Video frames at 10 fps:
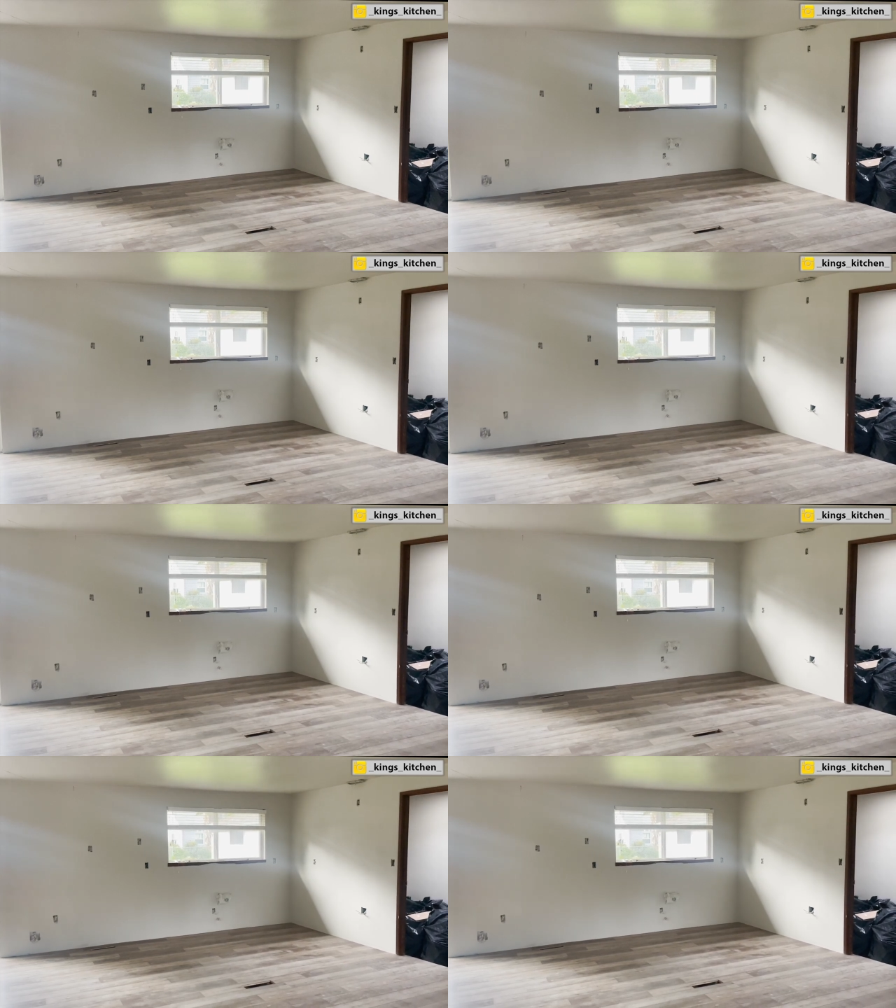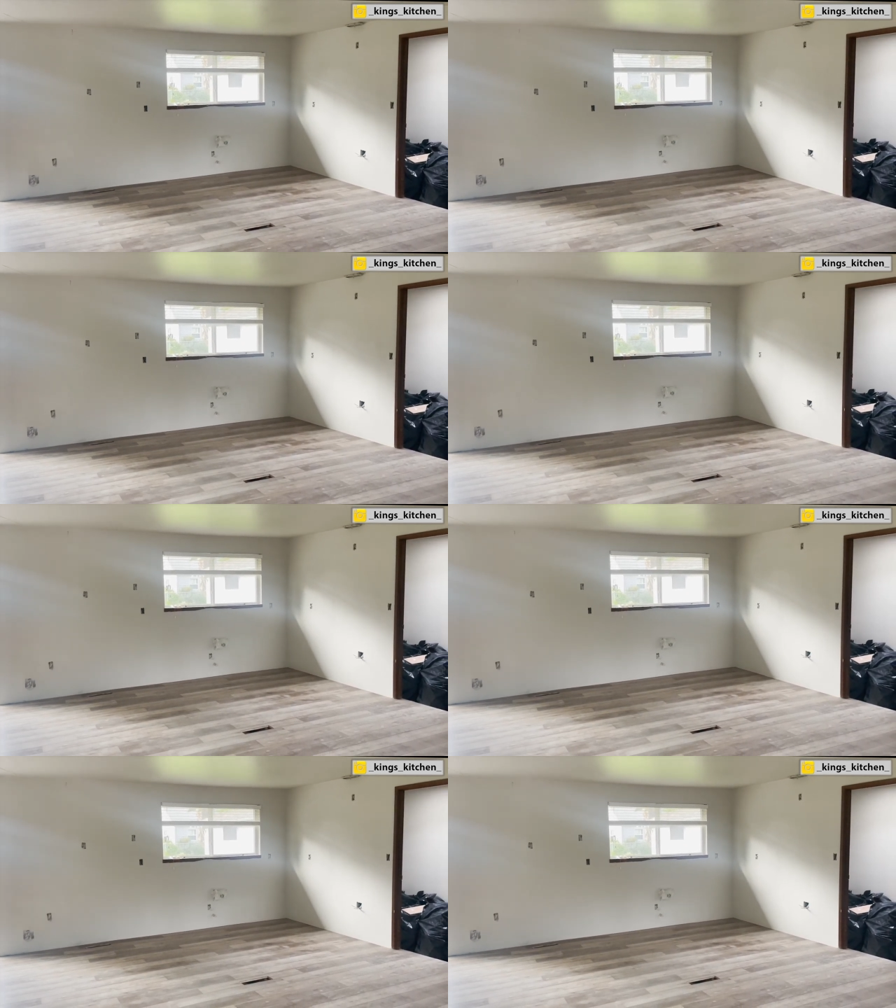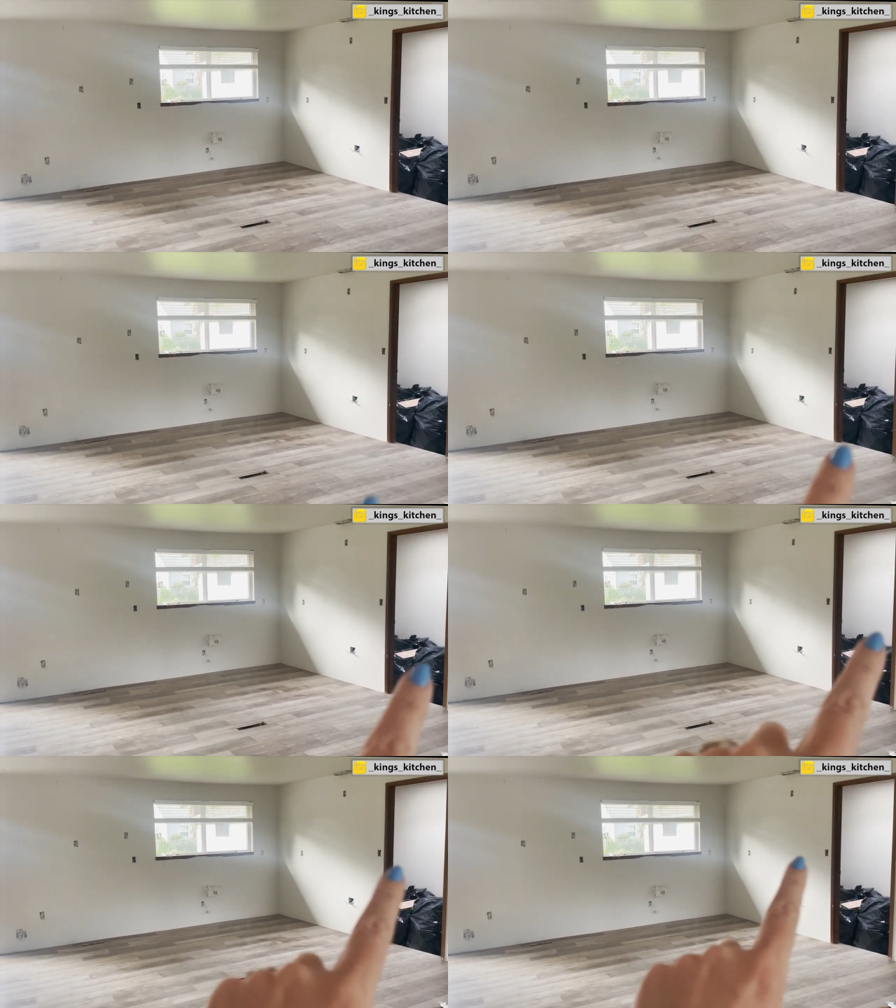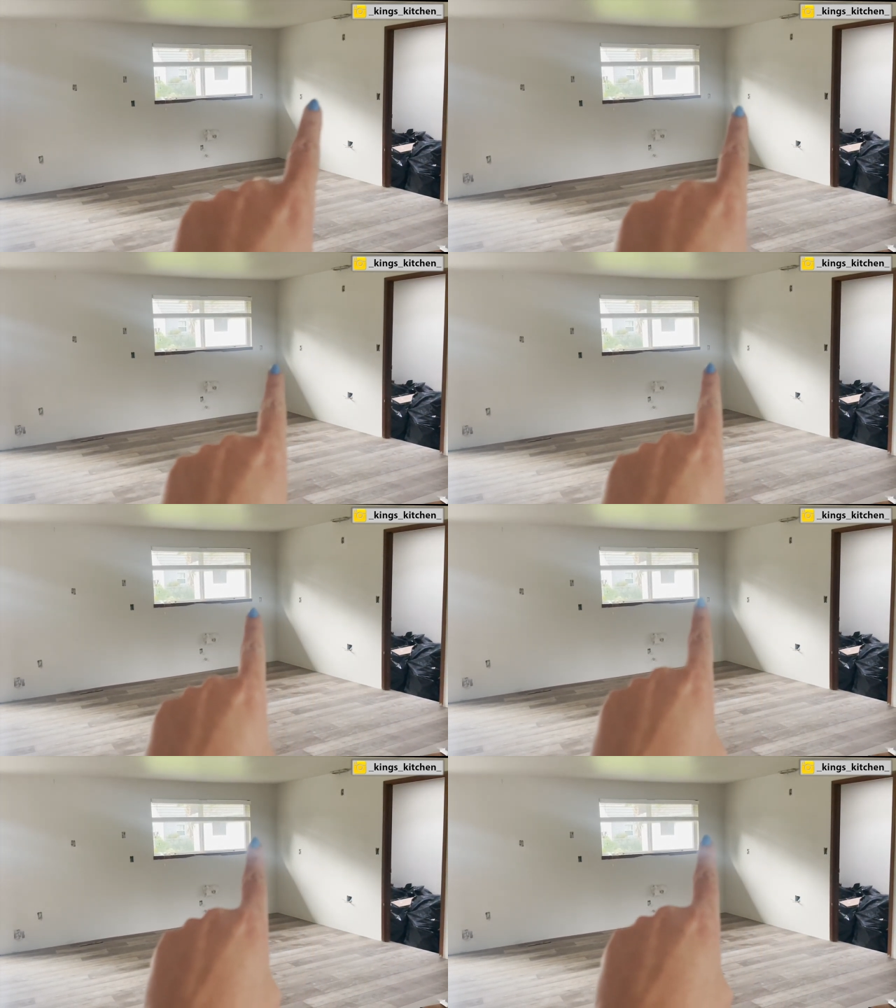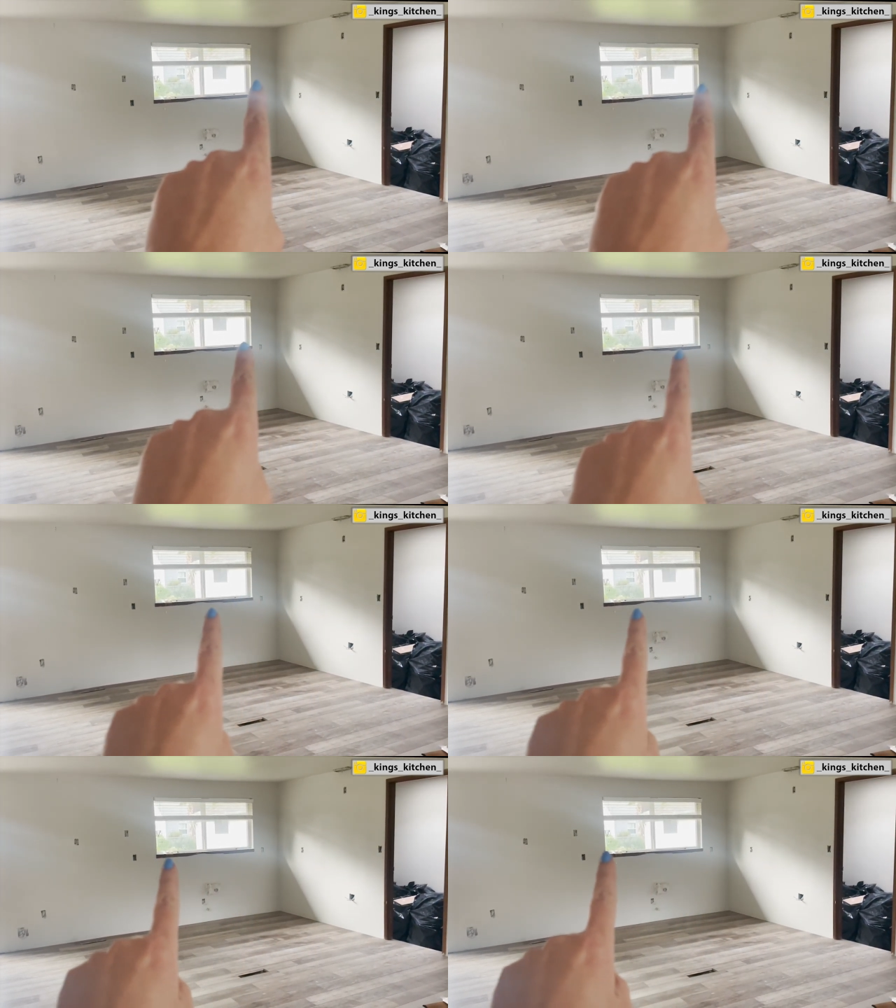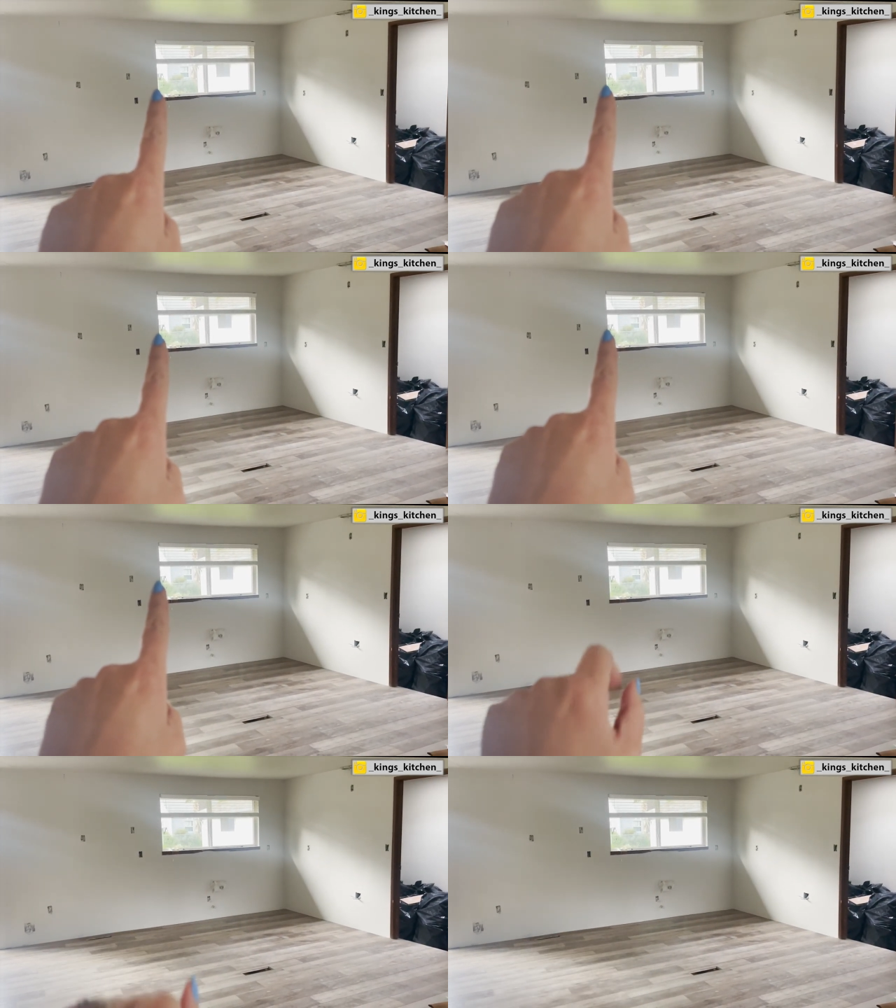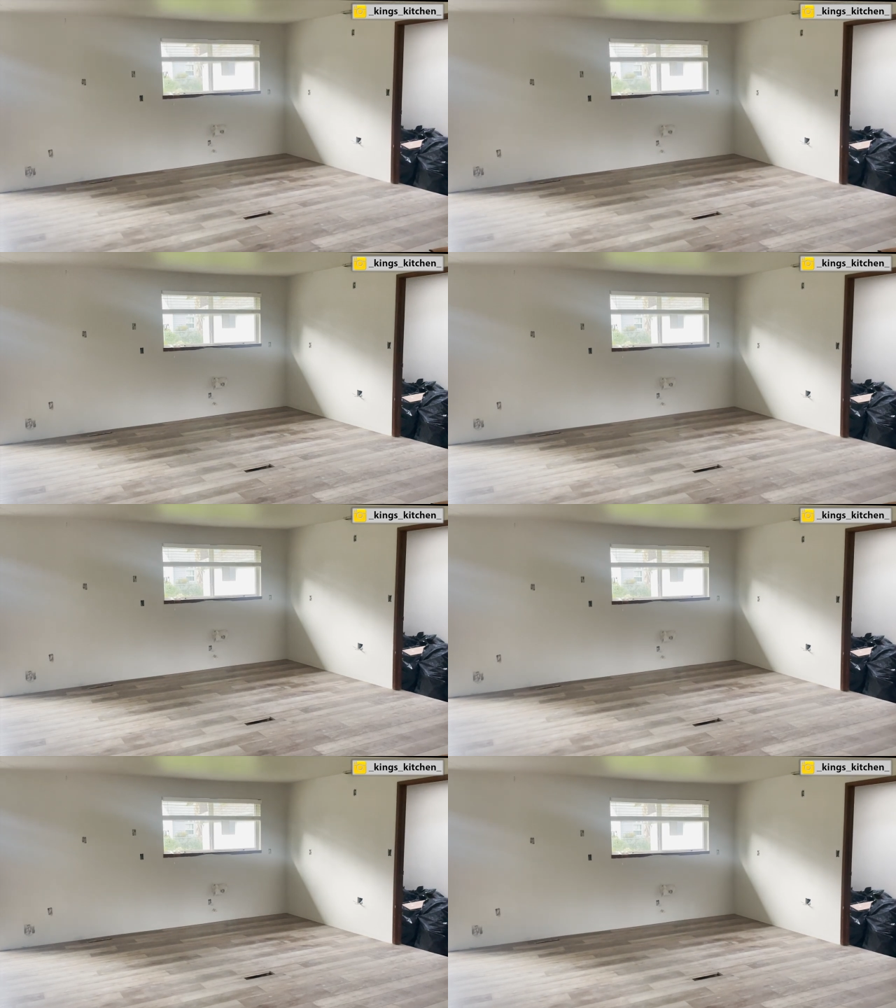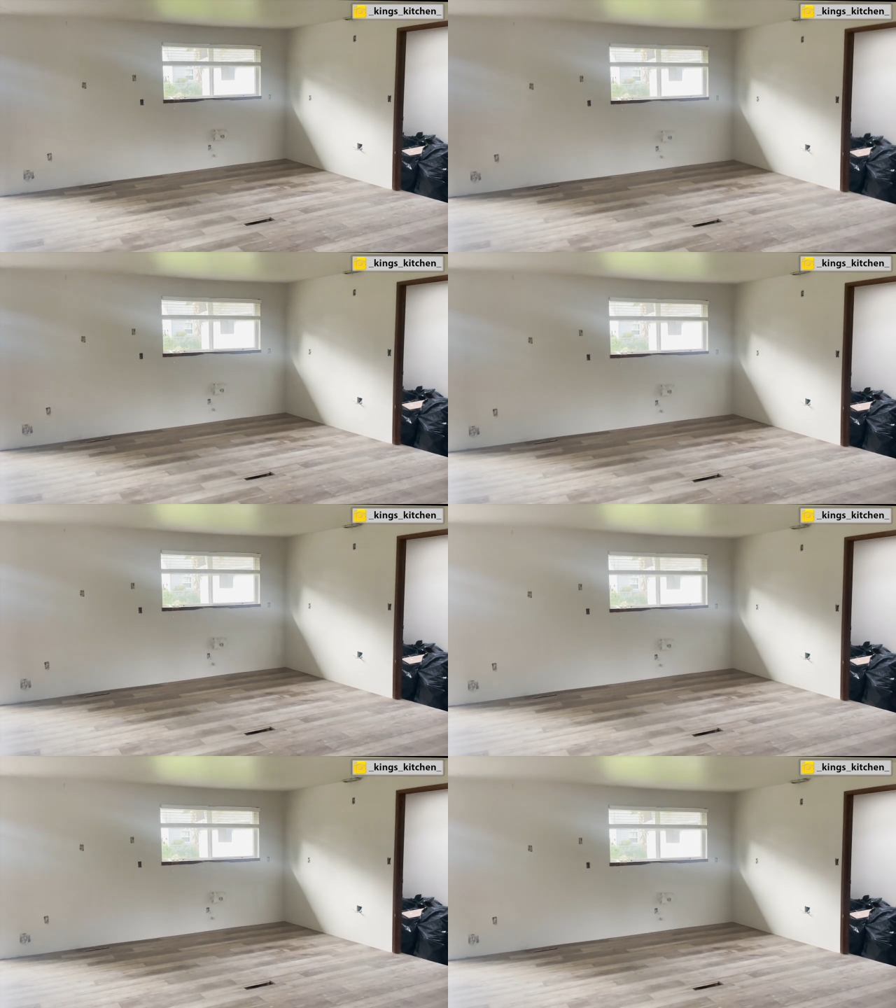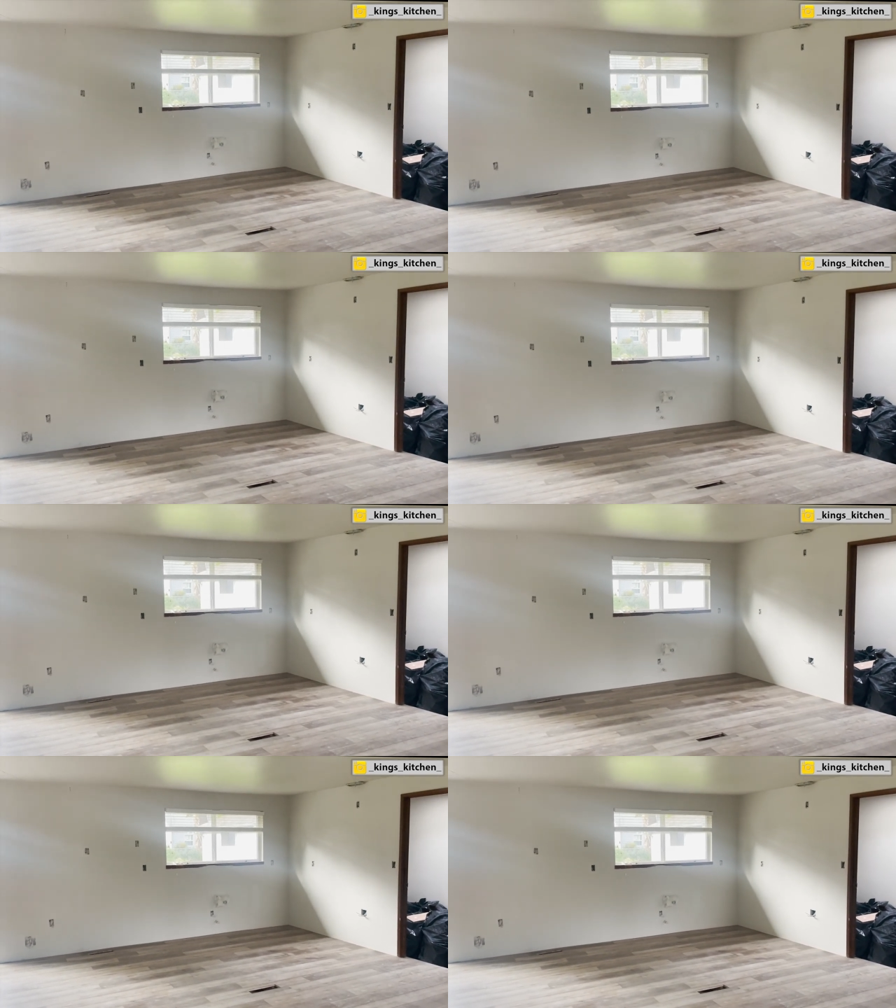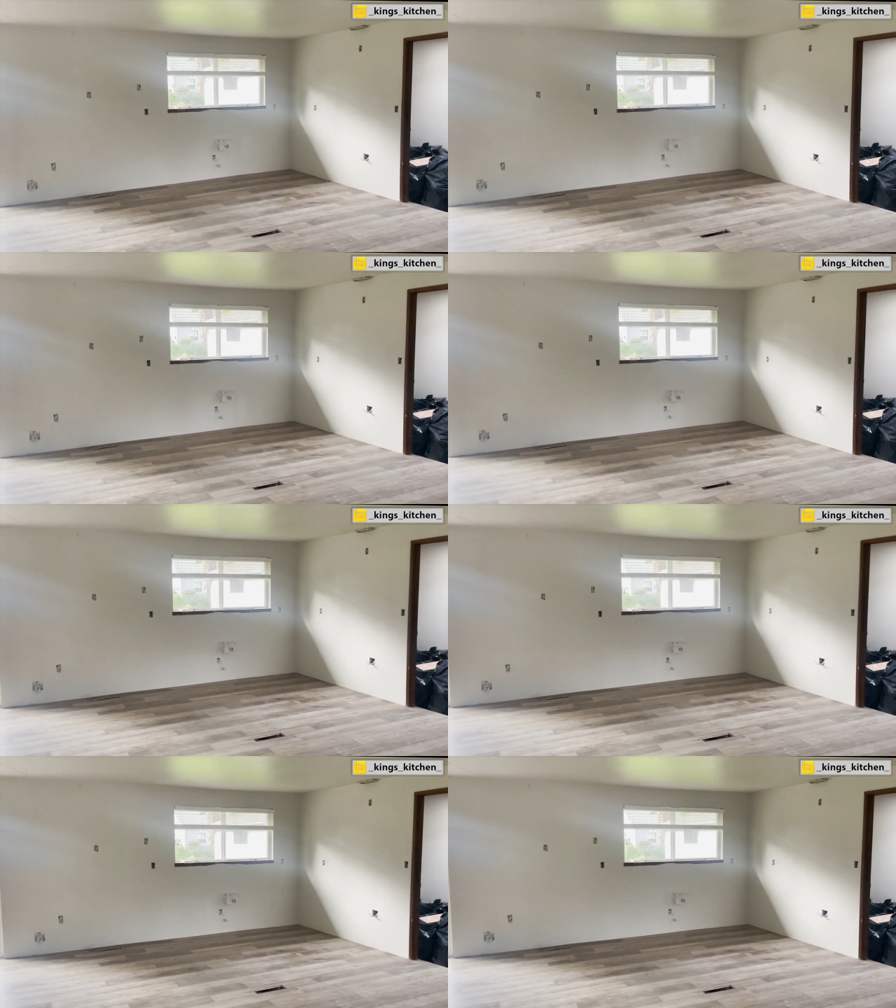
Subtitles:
[unreadable: no face in view]